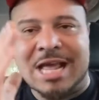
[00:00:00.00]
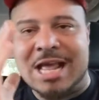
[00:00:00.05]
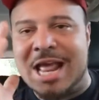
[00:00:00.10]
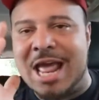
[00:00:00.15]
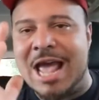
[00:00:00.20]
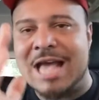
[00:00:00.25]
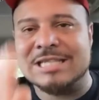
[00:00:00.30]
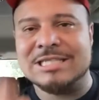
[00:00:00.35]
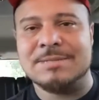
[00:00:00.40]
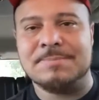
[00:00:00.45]
It
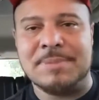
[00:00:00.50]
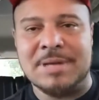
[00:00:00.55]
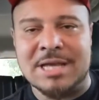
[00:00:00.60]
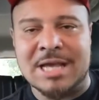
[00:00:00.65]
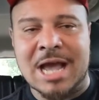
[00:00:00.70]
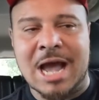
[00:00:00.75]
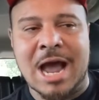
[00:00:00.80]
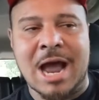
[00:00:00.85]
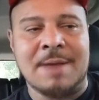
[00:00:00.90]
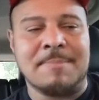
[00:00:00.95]
has to be
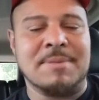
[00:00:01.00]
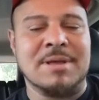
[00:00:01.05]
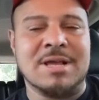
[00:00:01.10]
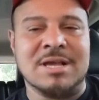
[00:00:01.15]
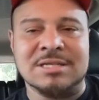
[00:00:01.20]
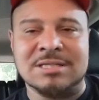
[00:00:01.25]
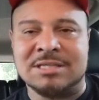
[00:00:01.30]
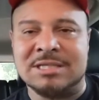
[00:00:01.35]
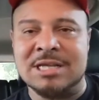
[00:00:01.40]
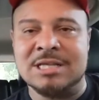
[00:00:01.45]
God
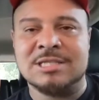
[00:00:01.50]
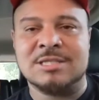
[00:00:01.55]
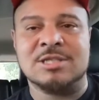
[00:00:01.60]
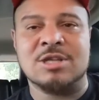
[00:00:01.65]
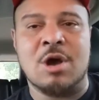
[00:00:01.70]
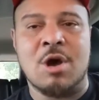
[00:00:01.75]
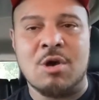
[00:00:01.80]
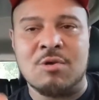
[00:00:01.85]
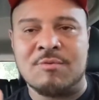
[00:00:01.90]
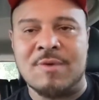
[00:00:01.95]
because this
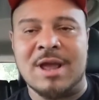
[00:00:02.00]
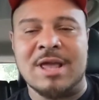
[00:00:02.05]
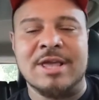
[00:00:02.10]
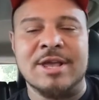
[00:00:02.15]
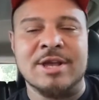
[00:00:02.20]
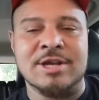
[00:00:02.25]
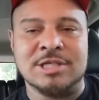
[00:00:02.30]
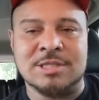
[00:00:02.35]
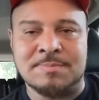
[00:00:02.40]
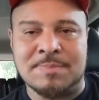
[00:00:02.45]
song right
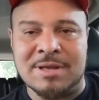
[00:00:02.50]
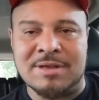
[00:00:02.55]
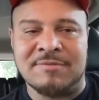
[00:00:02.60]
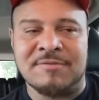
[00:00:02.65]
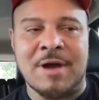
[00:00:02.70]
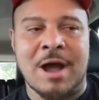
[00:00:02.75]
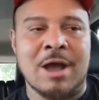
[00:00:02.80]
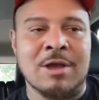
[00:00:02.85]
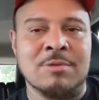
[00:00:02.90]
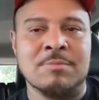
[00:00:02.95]
here speaks
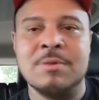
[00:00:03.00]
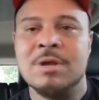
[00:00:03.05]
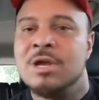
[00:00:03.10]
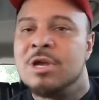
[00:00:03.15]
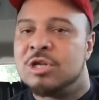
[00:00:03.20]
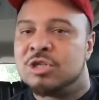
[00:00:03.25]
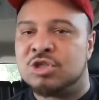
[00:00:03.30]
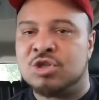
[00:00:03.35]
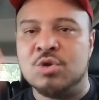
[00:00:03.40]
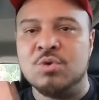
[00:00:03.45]
volume
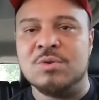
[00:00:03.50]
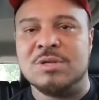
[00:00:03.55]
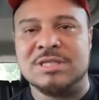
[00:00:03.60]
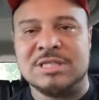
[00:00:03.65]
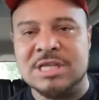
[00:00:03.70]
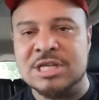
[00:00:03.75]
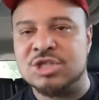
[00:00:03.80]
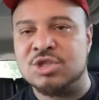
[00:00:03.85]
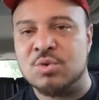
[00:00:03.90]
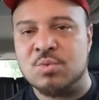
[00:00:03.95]
to the
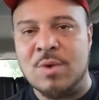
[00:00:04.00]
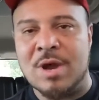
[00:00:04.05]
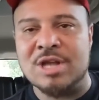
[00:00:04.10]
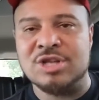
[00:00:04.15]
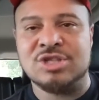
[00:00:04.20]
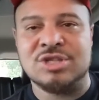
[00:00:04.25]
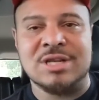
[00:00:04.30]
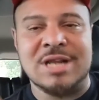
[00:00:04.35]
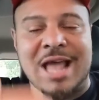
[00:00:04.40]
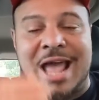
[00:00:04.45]

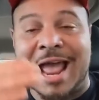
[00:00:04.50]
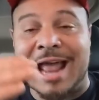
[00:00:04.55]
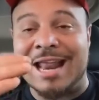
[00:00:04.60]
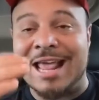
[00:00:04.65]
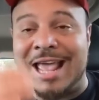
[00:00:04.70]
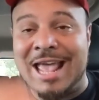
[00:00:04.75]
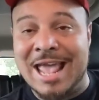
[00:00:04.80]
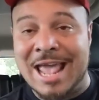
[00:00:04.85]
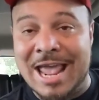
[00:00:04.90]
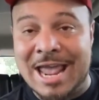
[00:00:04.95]
situation at
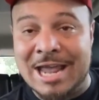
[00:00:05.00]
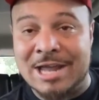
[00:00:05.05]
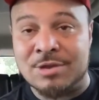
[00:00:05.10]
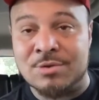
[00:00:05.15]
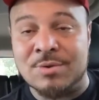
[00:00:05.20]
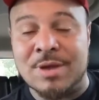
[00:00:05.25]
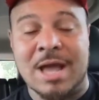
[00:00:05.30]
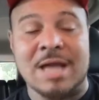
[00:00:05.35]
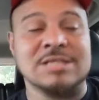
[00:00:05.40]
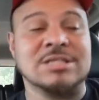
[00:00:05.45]
hand,
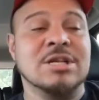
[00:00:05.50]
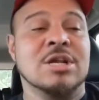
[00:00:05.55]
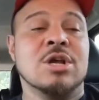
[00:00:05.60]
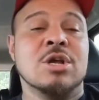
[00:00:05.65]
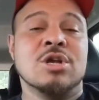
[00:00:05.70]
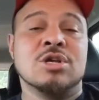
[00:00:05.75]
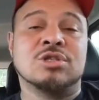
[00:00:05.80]
you guys.